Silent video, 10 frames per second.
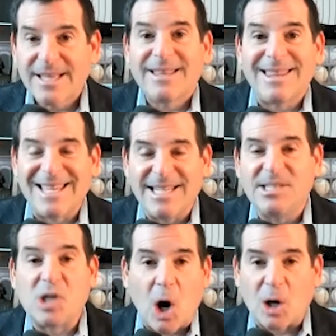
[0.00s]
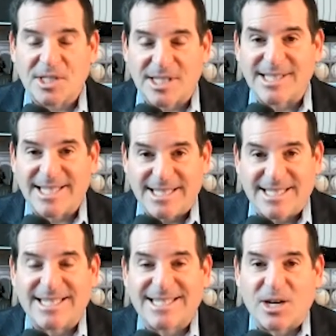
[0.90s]
These are
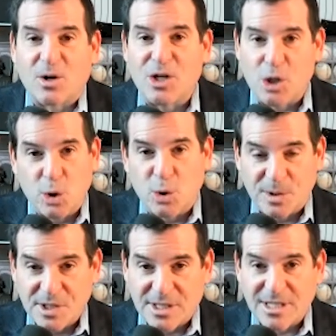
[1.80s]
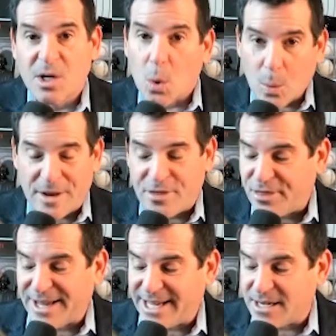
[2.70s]
statistics that are used when
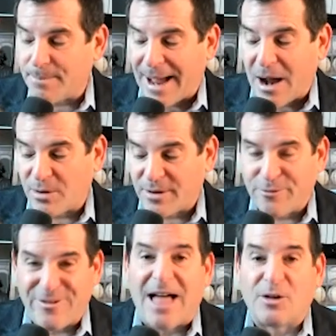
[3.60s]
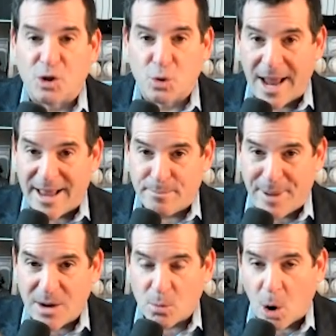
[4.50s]
thinking about value and
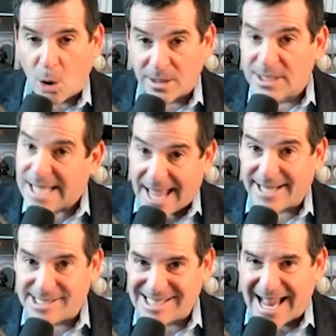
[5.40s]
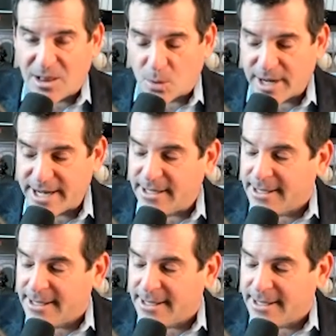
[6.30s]
payroll and salary.